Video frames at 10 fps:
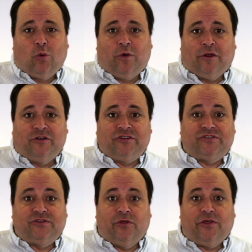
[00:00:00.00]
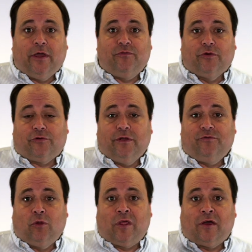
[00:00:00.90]
We are just so thankful and
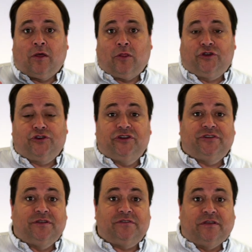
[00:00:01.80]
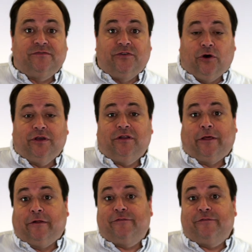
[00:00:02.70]
grateful that the church has, has voted and